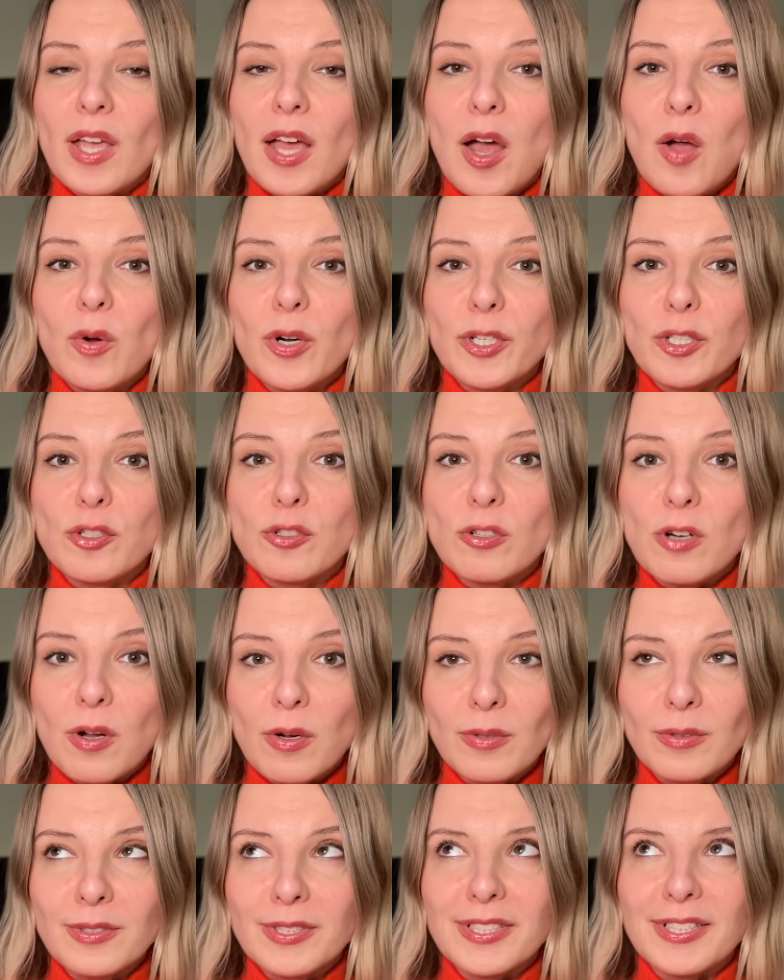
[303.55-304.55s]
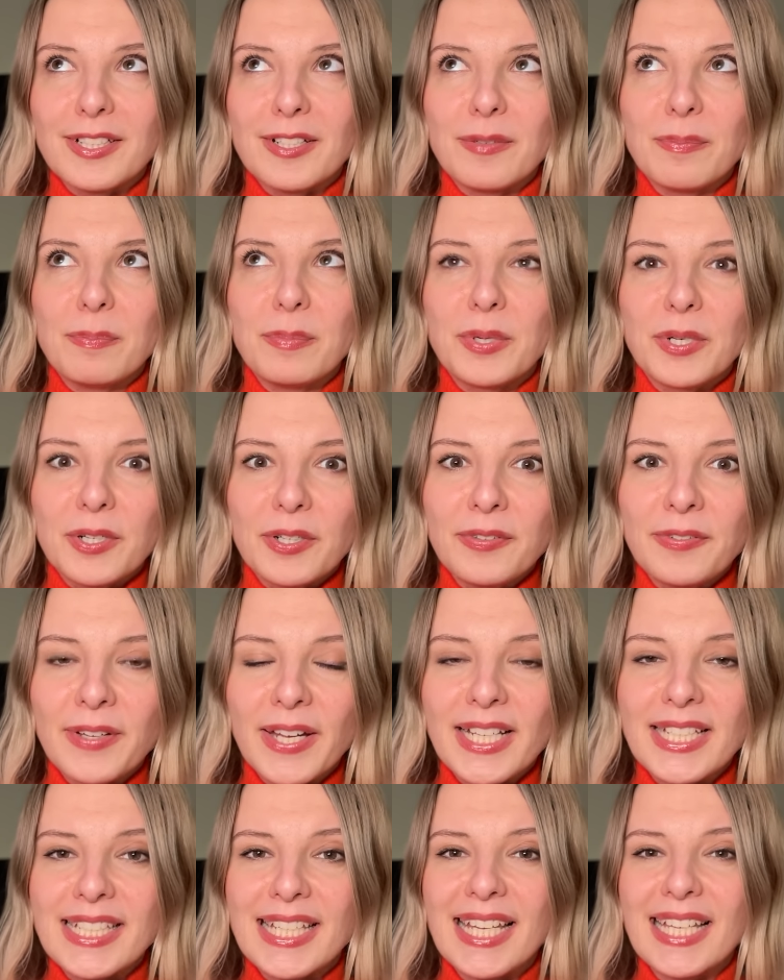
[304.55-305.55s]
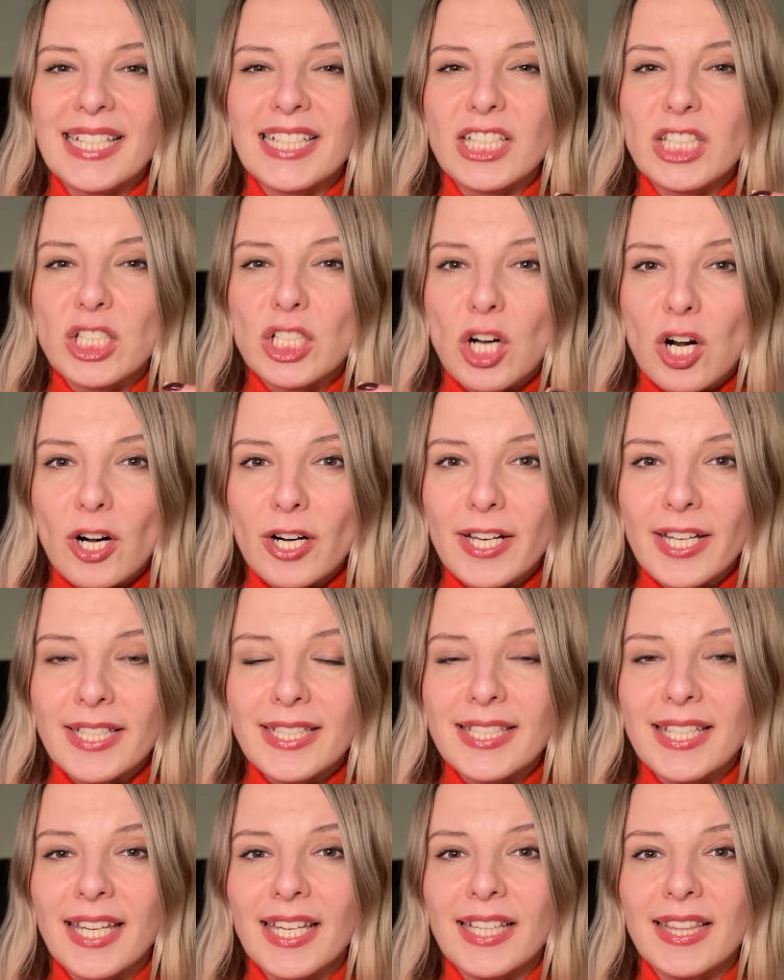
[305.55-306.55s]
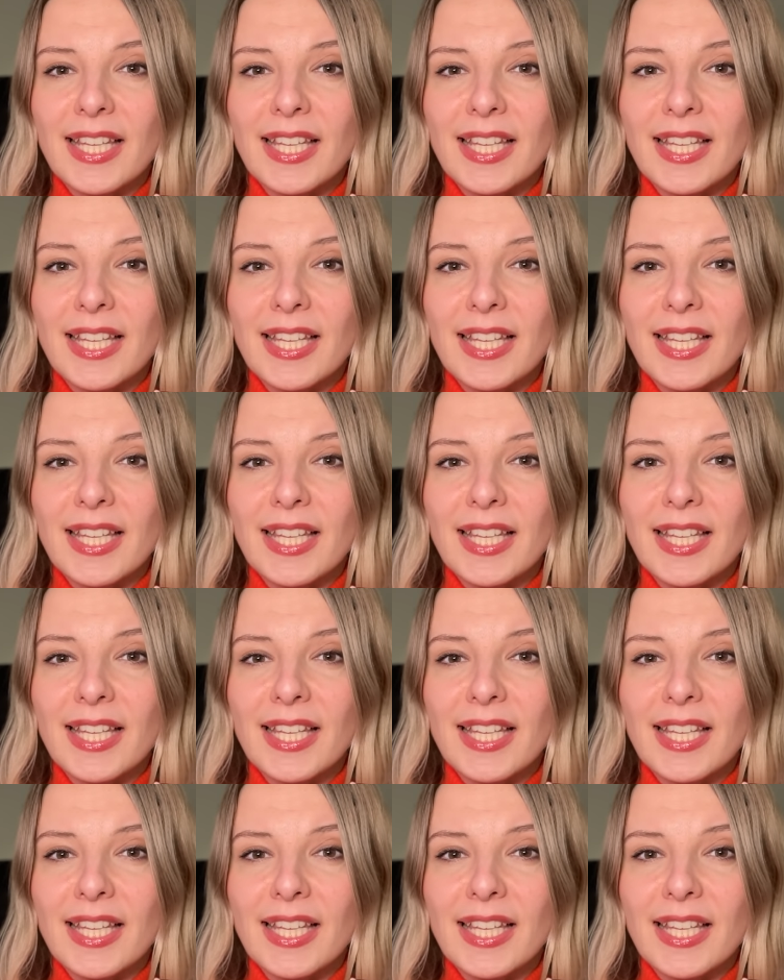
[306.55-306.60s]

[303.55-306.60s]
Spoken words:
our drones are perfect in targeting